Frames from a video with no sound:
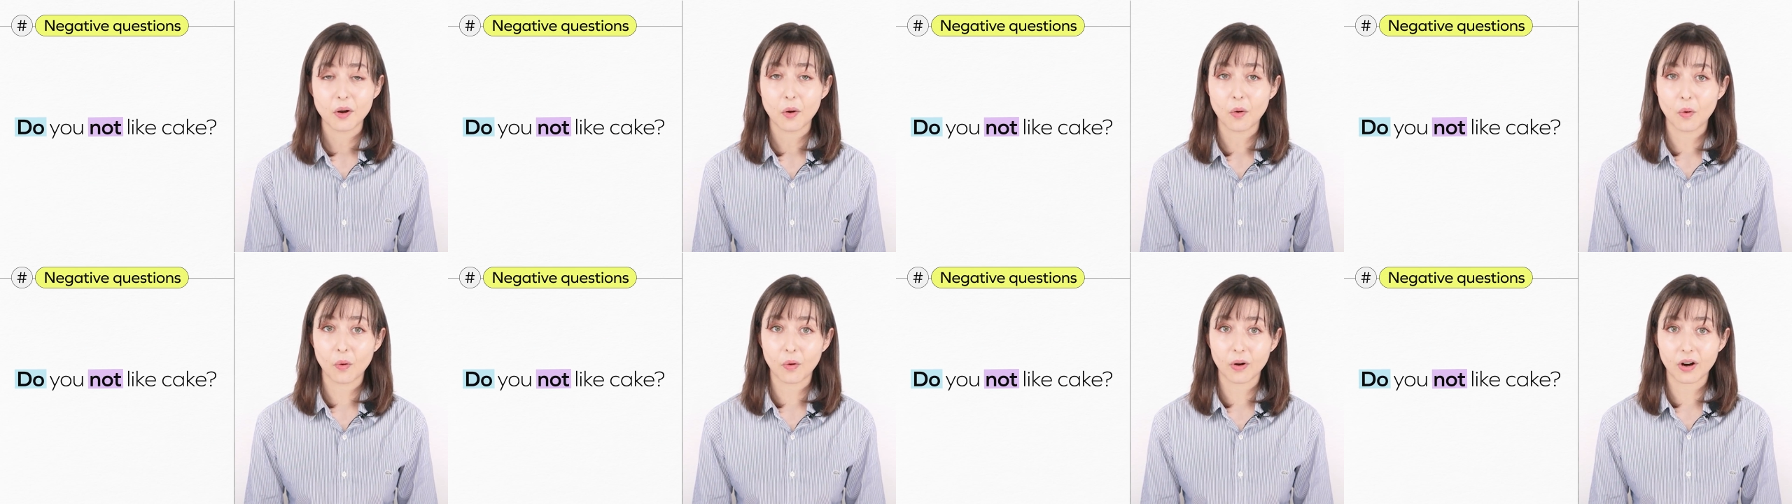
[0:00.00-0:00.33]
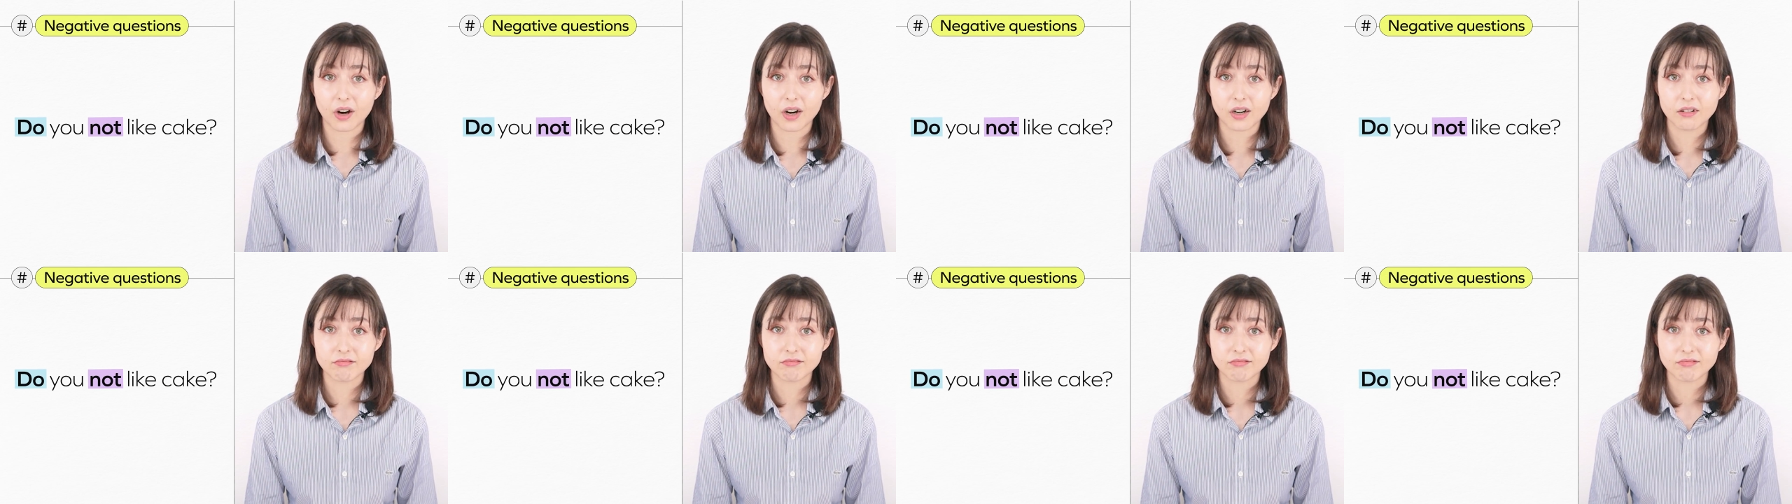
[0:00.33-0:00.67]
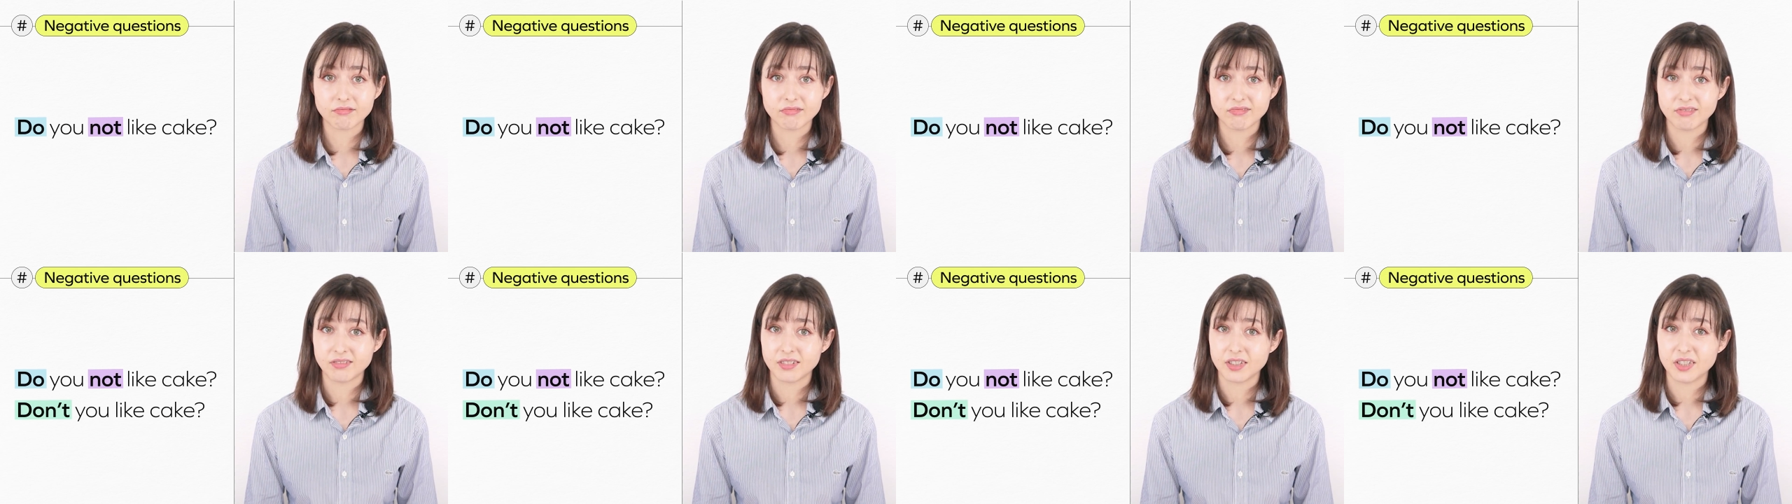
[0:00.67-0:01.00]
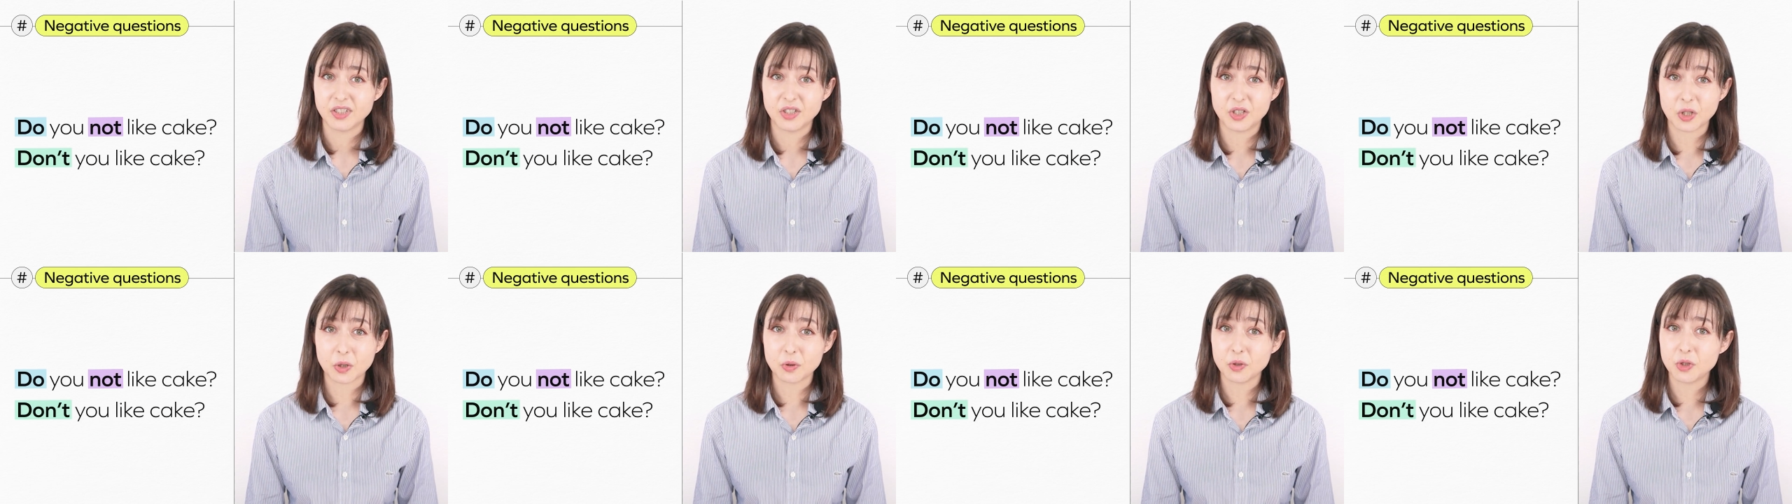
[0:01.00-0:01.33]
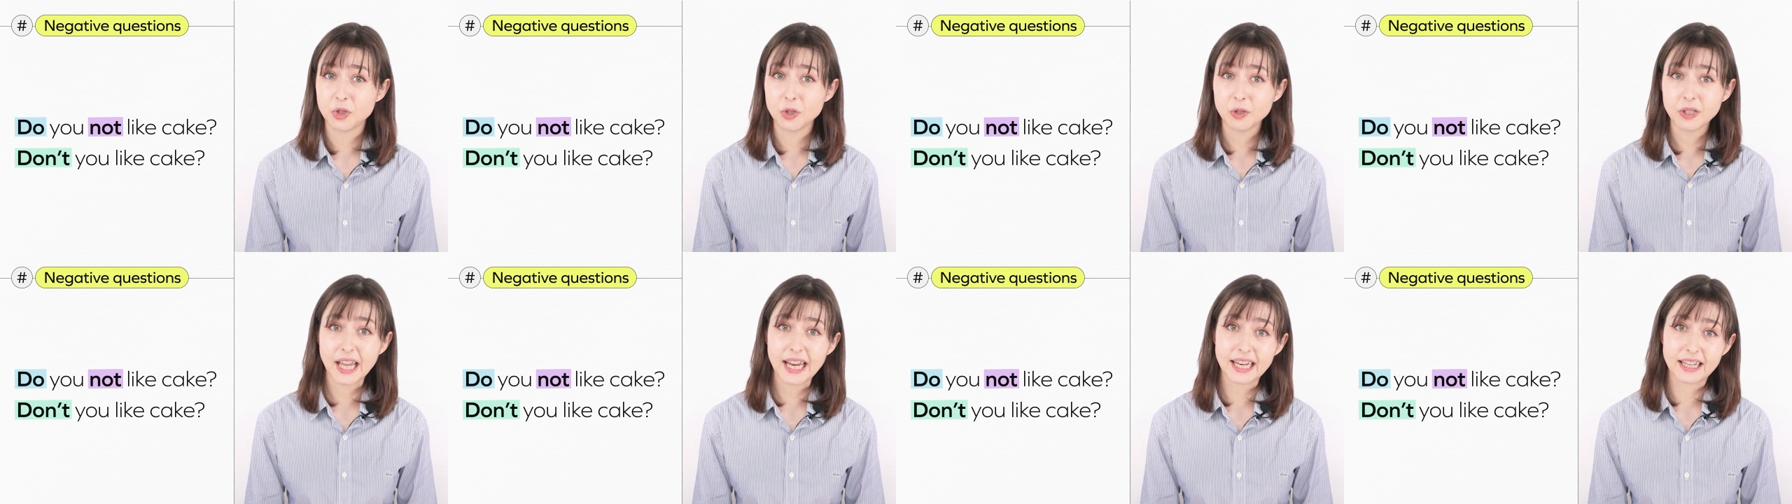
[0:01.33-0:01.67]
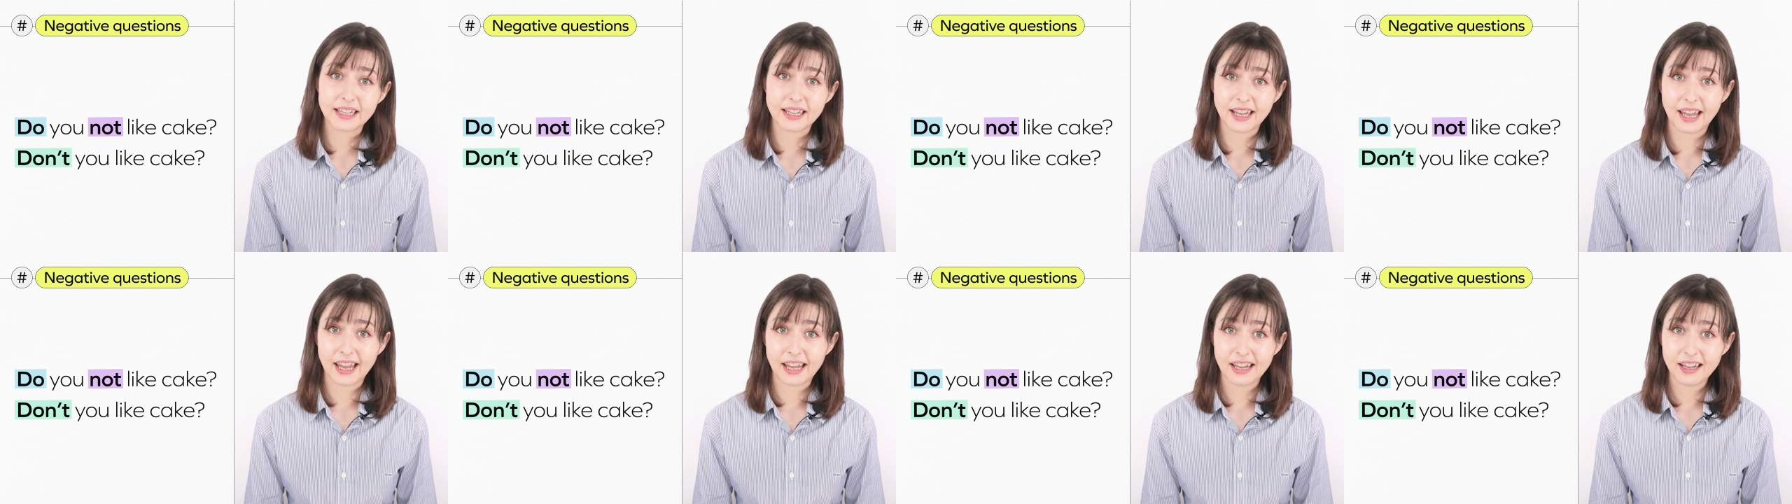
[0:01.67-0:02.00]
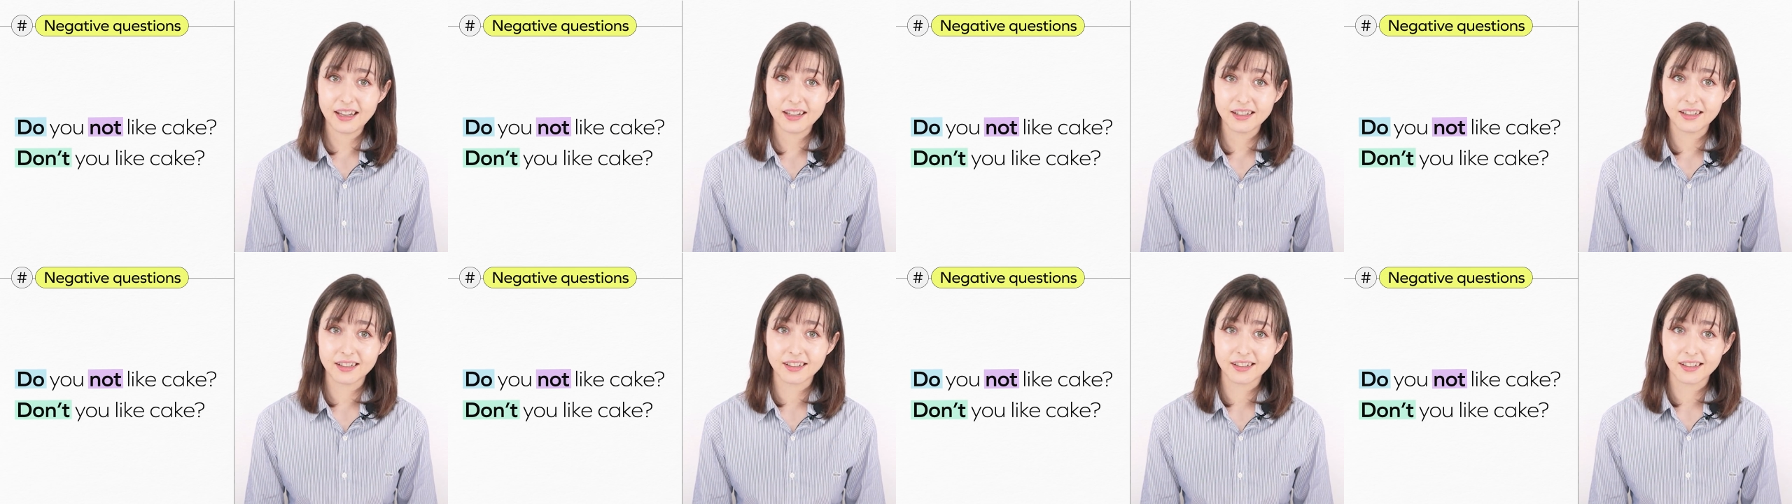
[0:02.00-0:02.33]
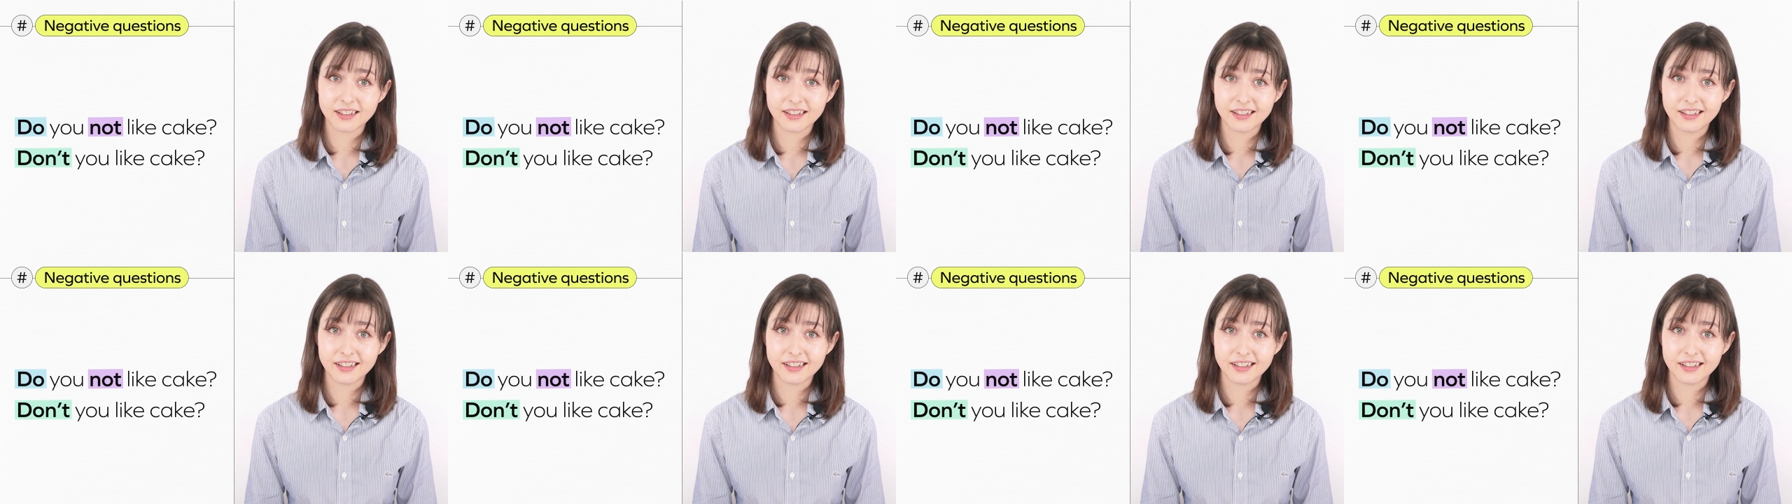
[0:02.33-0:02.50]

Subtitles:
Or, don't you like cake?